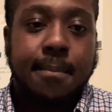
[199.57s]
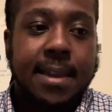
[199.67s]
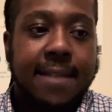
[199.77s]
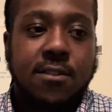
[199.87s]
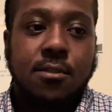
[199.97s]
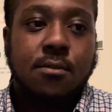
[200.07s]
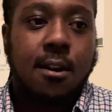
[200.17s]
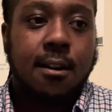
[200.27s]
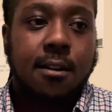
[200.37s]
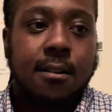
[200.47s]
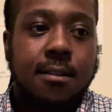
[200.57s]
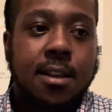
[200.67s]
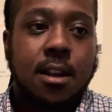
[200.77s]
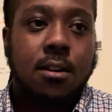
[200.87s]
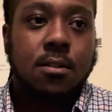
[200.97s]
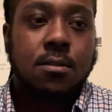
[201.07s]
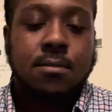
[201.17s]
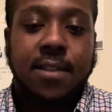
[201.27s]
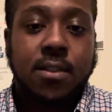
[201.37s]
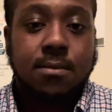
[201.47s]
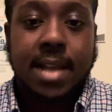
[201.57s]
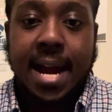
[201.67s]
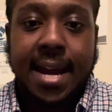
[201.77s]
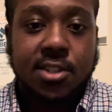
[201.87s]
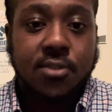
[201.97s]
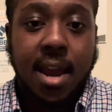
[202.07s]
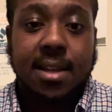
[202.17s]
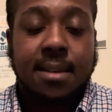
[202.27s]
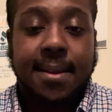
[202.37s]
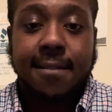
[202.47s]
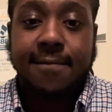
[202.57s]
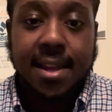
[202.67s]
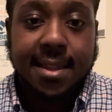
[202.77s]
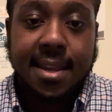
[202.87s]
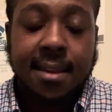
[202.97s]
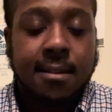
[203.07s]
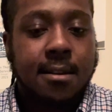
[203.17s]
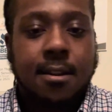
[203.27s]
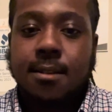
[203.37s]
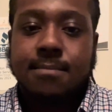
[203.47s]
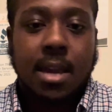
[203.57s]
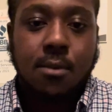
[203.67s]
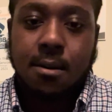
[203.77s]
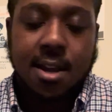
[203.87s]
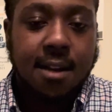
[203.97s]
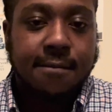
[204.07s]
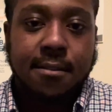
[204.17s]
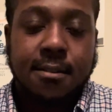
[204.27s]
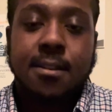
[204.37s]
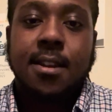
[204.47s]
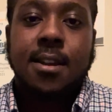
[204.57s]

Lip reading: If you are, if you die trying to commit a felony, they won't cover.